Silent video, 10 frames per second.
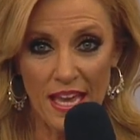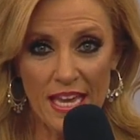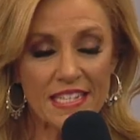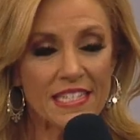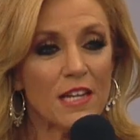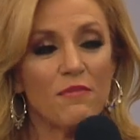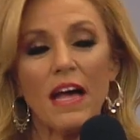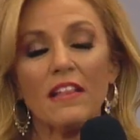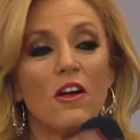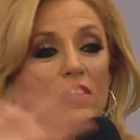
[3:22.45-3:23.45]
He said, If
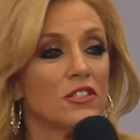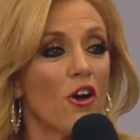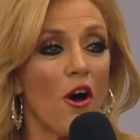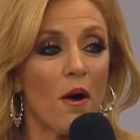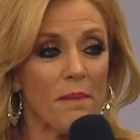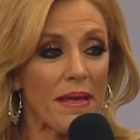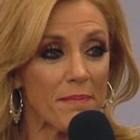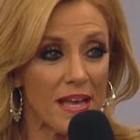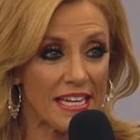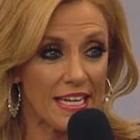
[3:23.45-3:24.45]
I lost all my
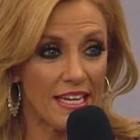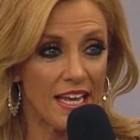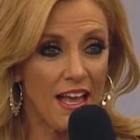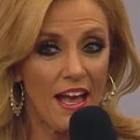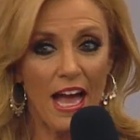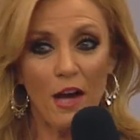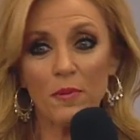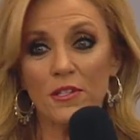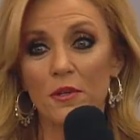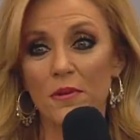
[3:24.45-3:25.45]
money, I
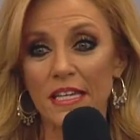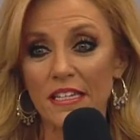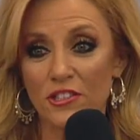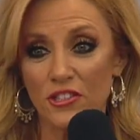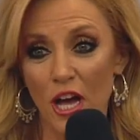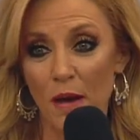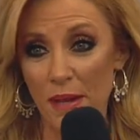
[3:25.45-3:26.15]
would go get a job.